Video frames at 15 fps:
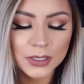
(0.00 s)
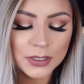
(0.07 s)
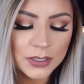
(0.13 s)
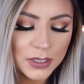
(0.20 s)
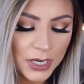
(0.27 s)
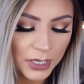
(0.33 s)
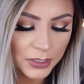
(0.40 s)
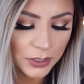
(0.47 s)

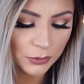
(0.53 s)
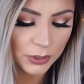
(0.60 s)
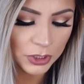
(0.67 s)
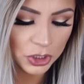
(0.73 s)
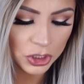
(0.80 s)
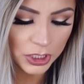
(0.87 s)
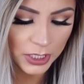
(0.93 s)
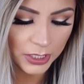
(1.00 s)
Next
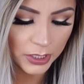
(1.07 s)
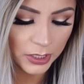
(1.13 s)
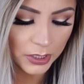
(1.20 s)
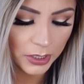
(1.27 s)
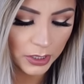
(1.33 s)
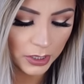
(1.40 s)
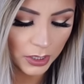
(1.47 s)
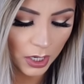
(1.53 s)

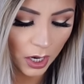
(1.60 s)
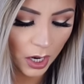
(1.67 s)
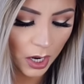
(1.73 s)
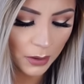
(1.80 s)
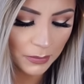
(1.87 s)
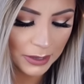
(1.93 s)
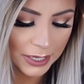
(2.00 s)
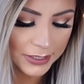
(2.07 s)
question
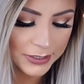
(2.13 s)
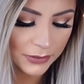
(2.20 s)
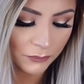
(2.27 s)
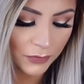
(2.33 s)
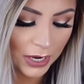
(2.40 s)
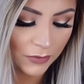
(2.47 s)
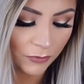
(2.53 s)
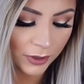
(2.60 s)
um, is
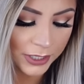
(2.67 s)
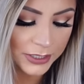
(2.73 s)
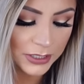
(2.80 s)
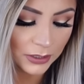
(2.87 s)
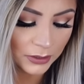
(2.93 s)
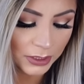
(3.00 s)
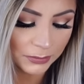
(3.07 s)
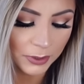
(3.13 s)

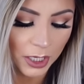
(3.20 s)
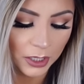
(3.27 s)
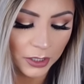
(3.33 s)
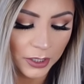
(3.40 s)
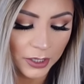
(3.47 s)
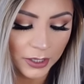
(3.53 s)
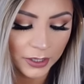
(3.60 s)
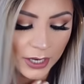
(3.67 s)
favorite lip
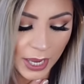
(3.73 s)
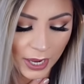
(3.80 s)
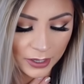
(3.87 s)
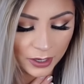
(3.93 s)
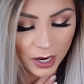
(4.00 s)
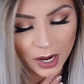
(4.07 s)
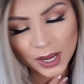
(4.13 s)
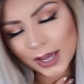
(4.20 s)
color,
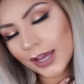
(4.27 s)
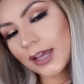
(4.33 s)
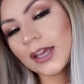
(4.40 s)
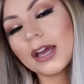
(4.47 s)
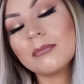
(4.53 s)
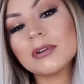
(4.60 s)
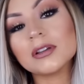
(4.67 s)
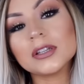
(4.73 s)
and
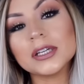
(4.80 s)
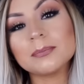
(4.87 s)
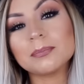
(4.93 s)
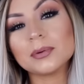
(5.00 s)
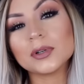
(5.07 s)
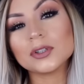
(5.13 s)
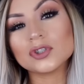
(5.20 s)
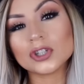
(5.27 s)
I am a
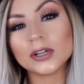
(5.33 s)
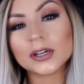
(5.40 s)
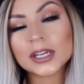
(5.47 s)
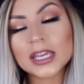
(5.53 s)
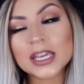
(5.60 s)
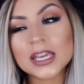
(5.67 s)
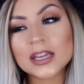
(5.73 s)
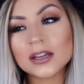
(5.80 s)
lip
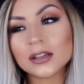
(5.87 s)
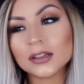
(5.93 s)
junkie.